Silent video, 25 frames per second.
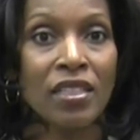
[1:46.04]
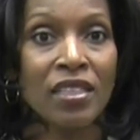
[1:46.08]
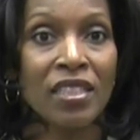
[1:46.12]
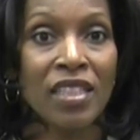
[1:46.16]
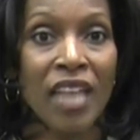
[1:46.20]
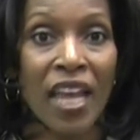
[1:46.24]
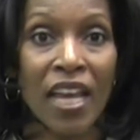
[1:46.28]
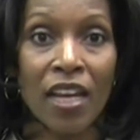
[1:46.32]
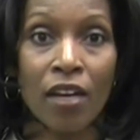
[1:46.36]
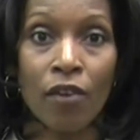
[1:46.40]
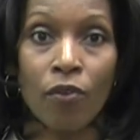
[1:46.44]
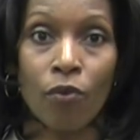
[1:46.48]

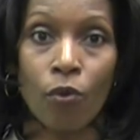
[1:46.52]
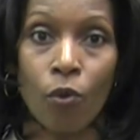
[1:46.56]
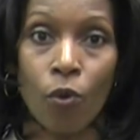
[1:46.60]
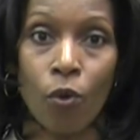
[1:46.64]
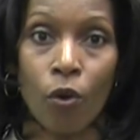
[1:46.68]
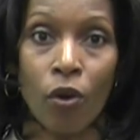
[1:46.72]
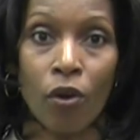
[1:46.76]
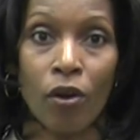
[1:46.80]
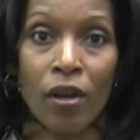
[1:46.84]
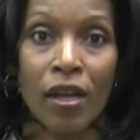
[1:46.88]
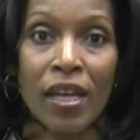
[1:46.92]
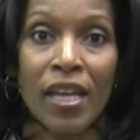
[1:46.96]
State of
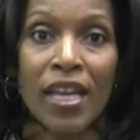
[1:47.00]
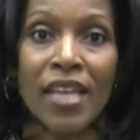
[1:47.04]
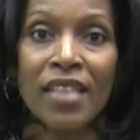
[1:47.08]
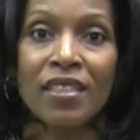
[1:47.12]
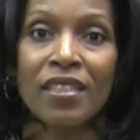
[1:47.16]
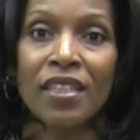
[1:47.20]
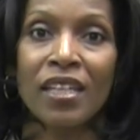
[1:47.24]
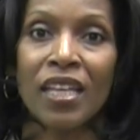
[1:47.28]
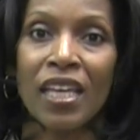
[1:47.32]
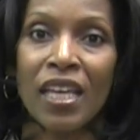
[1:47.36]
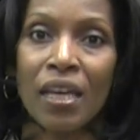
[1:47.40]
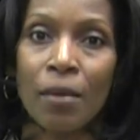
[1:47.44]
war is
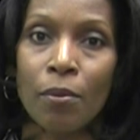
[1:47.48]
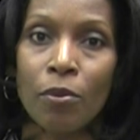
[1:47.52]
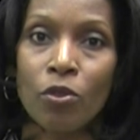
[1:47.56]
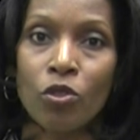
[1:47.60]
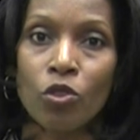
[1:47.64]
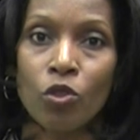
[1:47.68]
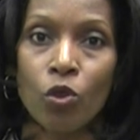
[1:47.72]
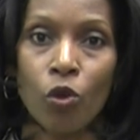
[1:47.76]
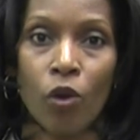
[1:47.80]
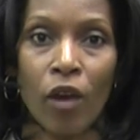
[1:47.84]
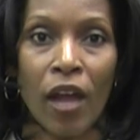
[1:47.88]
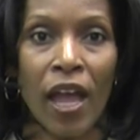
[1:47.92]
an
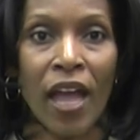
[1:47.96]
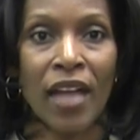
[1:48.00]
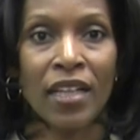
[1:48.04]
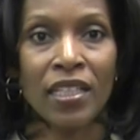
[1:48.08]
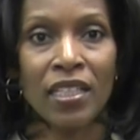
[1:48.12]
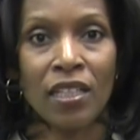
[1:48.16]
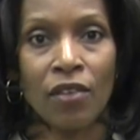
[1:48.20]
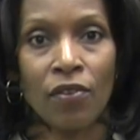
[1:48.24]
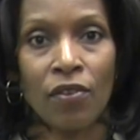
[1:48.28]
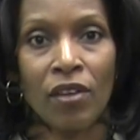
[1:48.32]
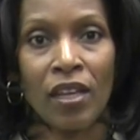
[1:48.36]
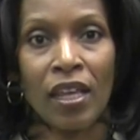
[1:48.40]
immature
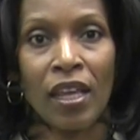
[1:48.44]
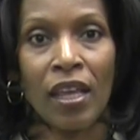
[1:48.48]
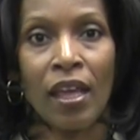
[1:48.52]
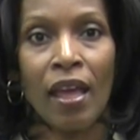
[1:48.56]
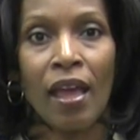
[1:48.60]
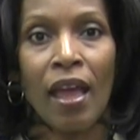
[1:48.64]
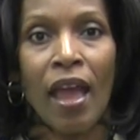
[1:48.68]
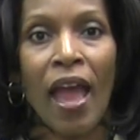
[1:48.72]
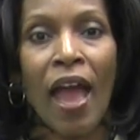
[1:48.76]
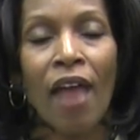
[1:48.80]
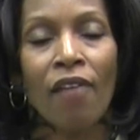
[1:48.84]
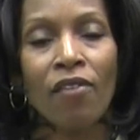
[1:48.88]
activity
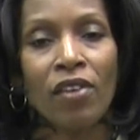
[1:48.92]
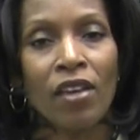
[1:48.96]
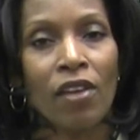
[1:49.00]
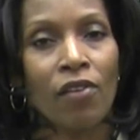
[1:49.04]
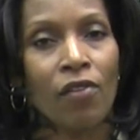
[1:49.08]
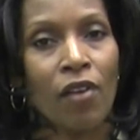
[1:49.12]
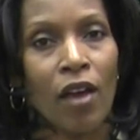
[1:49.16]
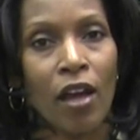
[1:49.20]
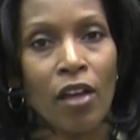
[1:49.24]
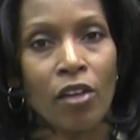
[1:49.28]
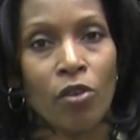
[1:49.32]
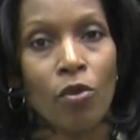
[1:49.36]
having a
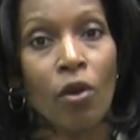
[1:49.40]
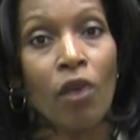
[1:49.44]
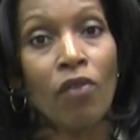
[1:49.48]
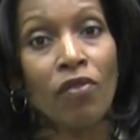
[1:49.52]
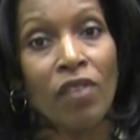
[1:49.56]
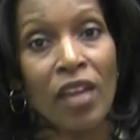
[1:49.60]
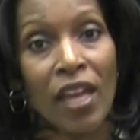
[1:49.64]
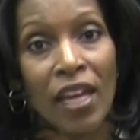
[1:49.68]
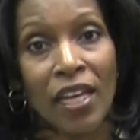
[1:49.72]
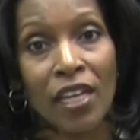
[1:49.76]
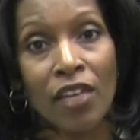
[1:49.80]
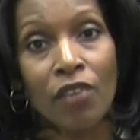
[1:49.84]
value of
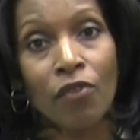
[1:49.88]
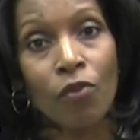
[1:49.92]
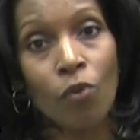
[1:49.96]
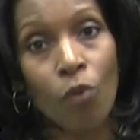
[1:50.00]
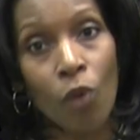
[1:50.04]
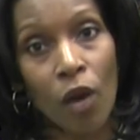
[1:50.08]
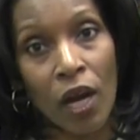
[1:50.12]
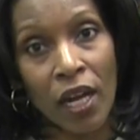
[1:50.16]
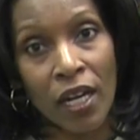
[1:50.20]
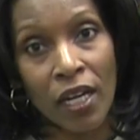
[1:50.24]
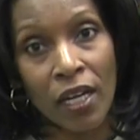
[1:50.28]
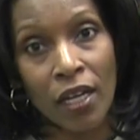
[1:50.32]

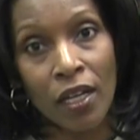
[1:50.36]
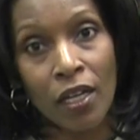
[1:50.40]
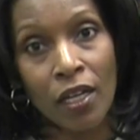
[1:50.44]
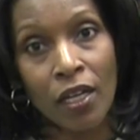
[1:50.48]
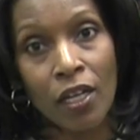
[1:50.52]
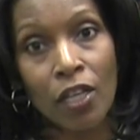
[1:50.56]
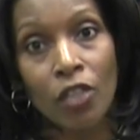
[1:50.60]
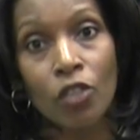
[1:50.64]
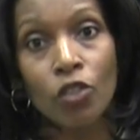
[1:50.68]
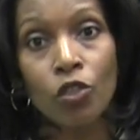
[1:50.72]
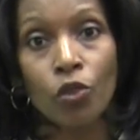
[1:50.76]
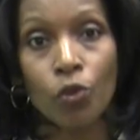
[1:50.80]
-1.
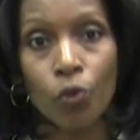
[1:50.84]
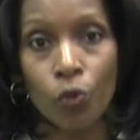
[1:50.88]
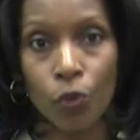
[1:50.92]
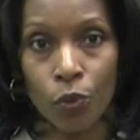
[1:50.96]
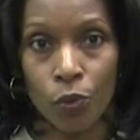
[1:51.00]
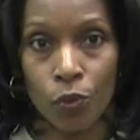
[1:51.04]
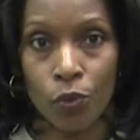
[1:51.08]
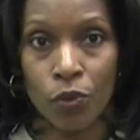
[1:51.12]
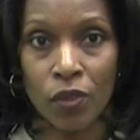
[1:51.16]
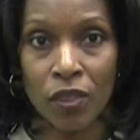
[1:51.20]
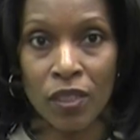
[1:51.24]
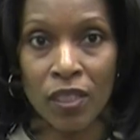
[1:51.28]

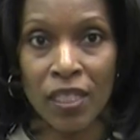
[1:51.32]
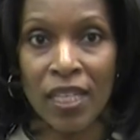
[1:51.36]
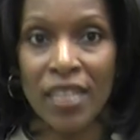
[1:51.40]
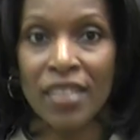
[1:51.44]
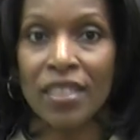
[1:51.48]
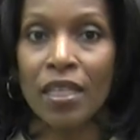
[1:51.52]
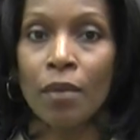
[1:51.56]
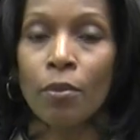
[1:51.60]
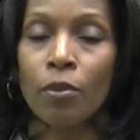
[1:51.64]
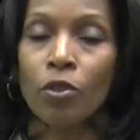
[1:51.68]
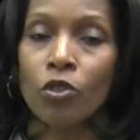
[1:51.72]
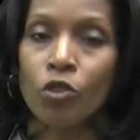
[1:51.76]
Truce
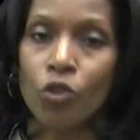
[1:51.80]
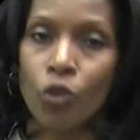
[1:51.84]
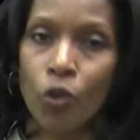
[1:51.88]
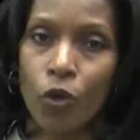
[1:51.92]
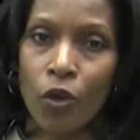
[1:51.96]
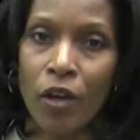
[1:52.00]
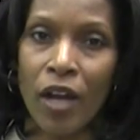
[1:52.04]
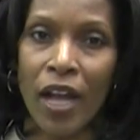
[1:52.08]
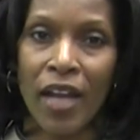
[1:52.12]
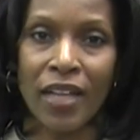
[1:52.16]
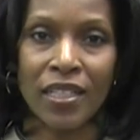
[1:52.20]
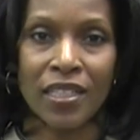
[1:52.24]
is a
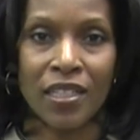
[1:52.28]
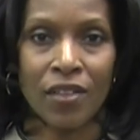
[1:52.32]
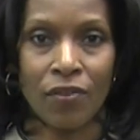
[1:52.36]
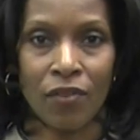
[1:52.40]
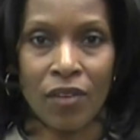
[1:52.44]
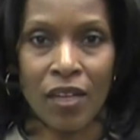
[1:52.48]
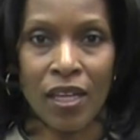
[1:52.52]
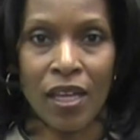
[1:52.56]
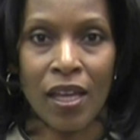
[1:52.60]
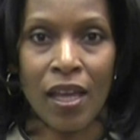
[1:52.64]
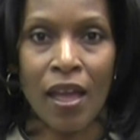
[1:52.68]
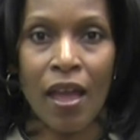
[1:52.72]
mature
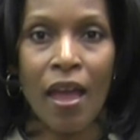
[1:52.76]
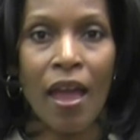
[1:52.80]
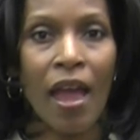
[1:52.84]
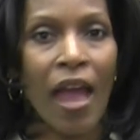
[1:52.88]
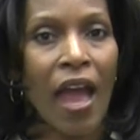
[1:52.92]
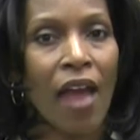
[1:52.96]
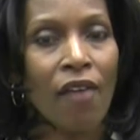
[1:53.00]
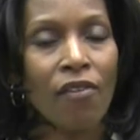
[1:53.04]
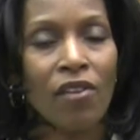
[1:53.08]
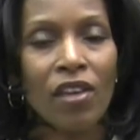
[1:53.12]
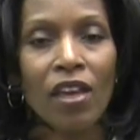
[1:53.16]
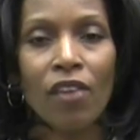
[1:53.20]
activity
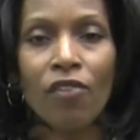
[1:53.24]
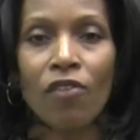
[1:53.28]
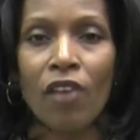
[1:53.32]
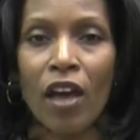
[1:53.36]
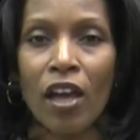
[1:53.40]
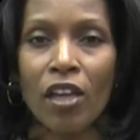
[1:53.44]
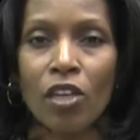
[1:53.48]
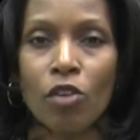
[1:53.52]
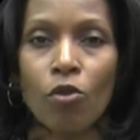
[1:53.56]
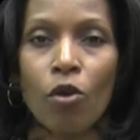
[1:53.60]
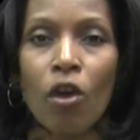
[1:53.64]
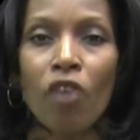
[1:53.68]
having a
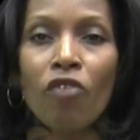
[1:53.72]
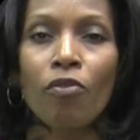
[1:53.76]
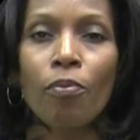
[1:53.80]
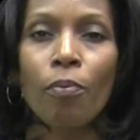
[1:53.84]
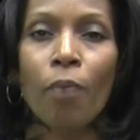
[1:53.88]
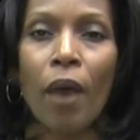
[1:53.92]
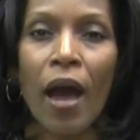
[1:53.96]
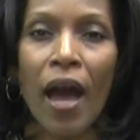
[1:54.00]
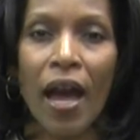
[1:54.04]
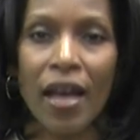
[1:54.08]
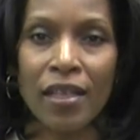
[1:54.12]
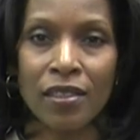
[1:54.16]
value of
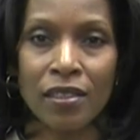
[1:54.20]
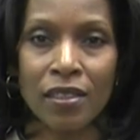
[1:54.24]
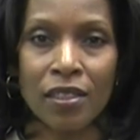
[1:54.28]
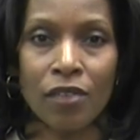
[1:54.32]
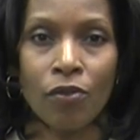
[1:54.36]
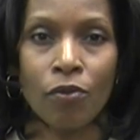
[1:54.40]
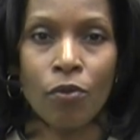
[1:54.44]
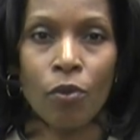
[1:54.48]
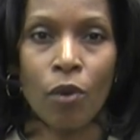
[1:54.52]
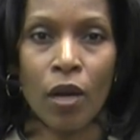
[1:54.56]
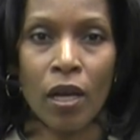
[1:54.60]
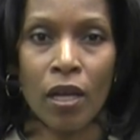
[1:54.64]

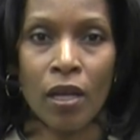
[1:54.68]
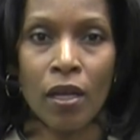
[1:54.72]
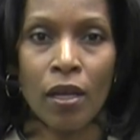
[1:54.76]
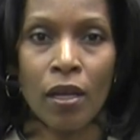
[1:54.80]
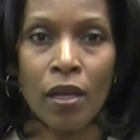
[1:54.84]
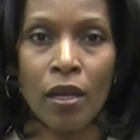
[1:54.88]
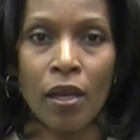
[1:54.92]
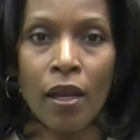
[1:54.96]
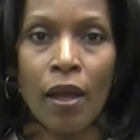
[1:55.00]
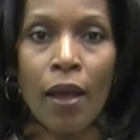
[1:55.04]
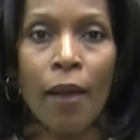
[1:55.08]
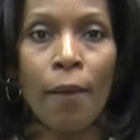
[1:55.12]
+1.
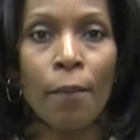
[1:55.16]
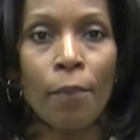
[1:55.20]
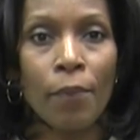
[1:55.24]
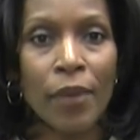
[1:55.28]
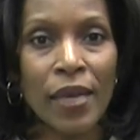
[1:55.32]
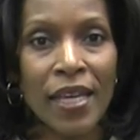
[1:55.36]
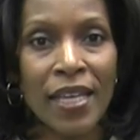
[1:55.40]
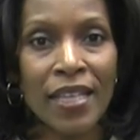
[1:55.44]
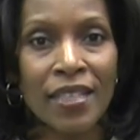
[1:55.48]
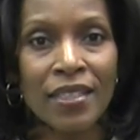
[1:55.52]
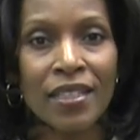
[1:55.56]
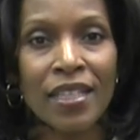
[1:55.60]

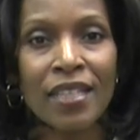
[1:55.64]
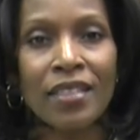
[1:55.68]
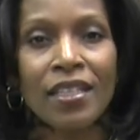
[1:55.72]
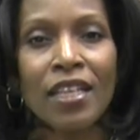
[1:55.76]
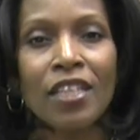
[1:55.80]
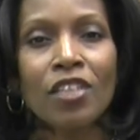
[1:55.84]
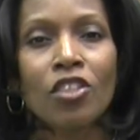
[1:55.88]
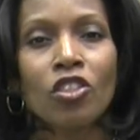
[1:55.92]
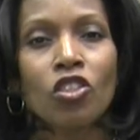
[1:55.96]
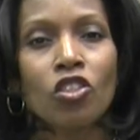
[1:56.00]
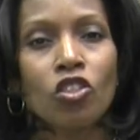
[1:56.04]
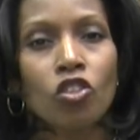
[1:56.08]
Peace is
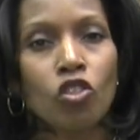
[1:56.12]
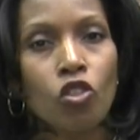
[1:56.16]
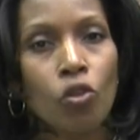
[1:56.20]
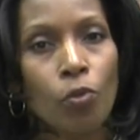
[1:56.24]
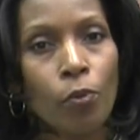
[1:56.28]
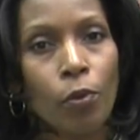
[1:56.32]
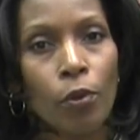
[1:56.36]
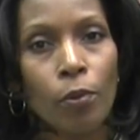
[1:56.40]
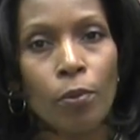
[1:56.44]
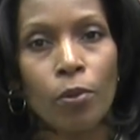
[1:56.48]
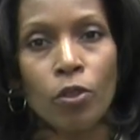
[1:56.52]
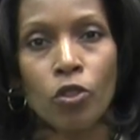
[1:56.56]
a
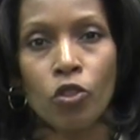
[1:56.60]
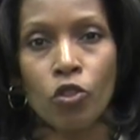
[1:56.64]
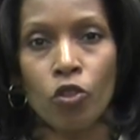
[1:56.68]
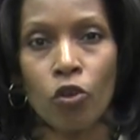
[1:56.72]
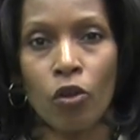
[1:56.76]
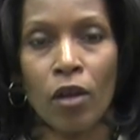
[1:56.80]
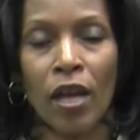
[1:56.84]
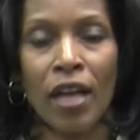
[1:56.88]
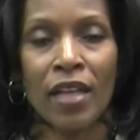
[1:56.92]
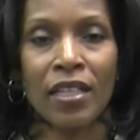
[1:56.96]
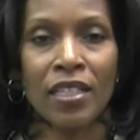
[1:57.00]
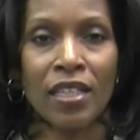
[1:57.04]
super
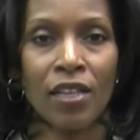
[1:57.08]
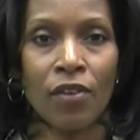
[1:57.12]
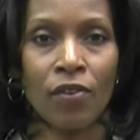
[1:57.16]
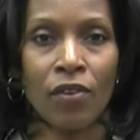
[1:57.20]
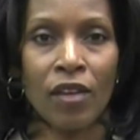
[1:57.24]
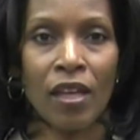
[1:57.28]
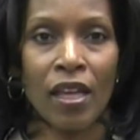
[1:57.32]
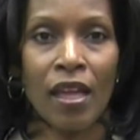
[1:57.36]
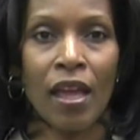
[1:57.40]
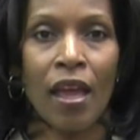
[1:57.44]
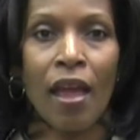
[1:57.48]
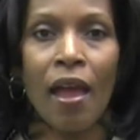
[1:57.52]
mature
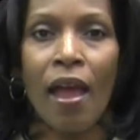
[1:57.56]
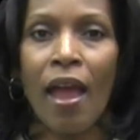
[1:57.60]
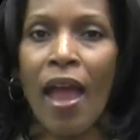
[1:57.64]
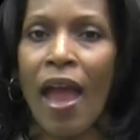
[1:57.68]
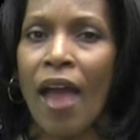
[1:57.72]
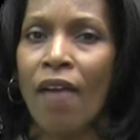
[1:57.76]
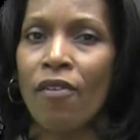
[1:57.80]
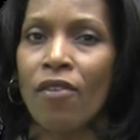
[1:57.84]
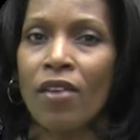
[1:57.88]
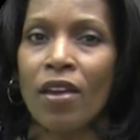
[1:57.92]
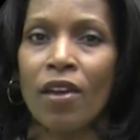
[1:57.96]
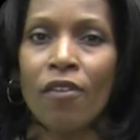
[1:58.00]
activity
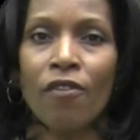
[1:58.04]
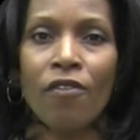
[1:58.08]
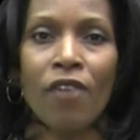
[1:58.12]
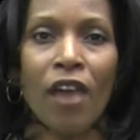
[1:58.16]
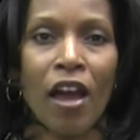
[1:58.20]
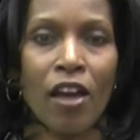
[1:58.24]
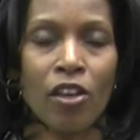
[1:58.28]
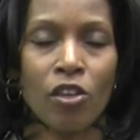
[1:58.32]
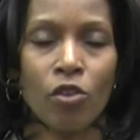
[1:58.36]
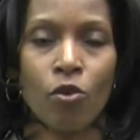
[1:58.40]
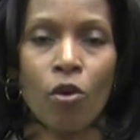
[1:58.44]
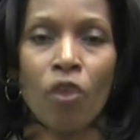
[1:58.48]
having a
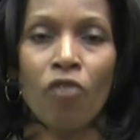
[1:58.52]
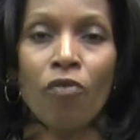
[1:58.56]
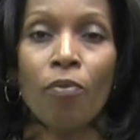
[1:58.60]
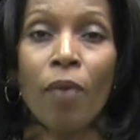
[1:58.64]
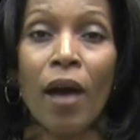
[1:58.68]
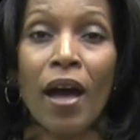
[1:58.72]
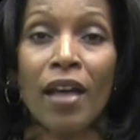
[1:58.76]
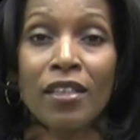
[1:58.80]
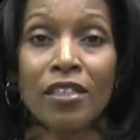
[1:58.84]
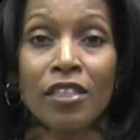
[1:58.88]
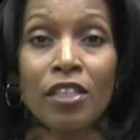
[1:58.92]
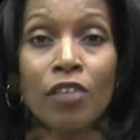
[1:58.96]
value of
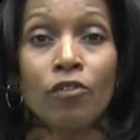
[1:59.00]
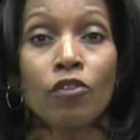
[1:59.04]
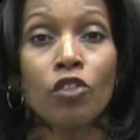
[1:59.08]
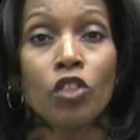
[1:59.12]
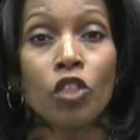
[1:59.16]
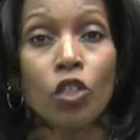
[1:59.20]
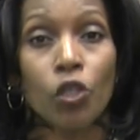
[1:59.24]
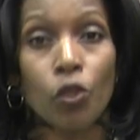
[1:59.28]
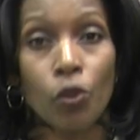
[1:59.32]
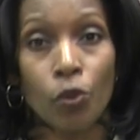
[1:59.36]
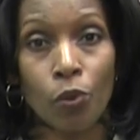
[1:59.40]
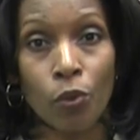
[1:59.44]

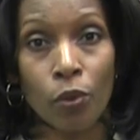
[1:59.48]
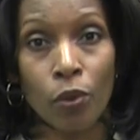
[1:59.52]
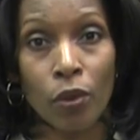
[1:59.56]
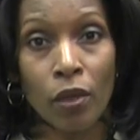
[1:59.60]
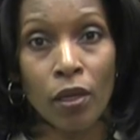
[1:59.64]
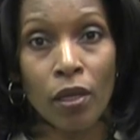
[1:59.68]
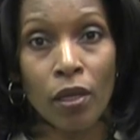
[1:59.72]
+2.